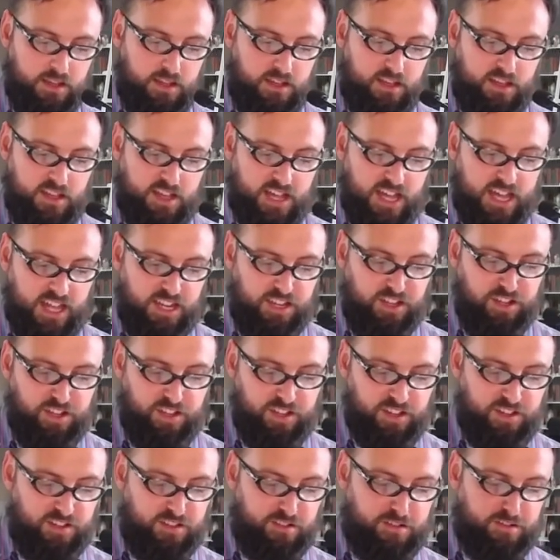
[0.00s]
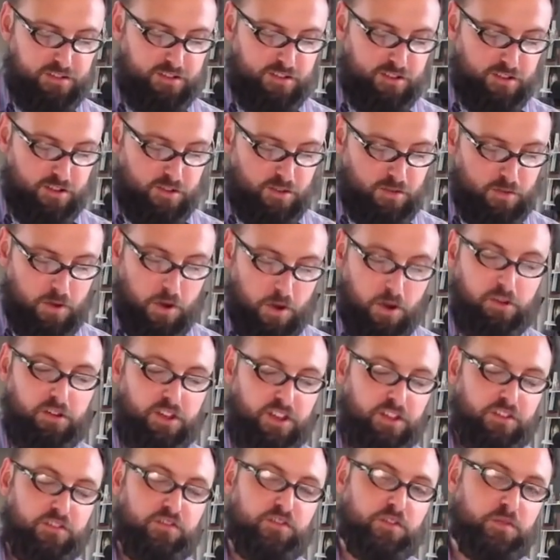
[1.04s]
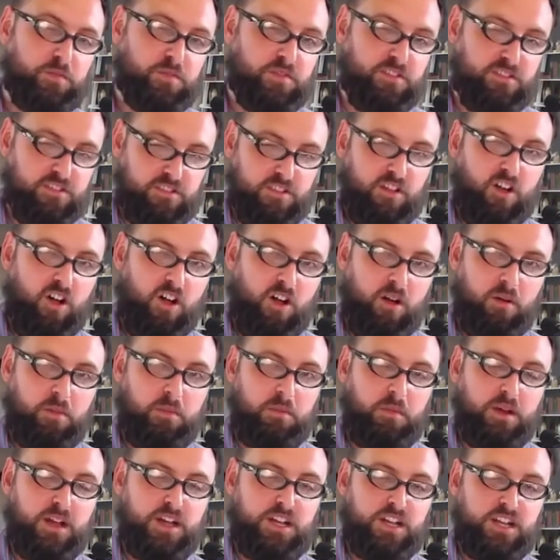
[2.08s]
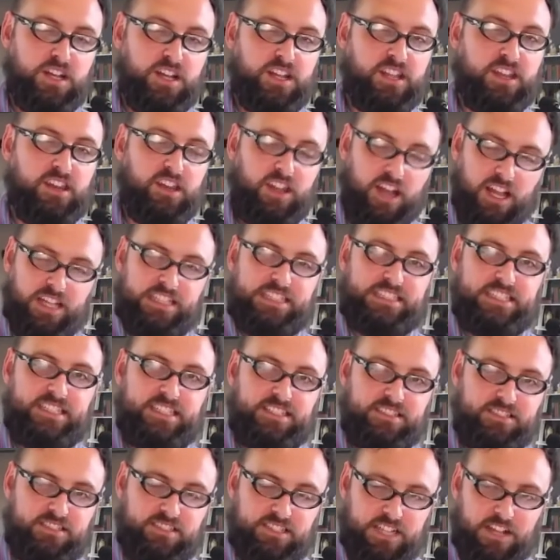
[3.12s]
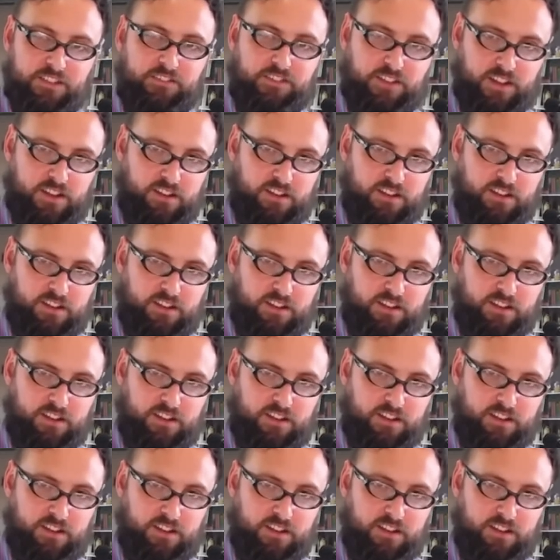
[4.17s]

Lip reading: And he's quoting from Psalm 97.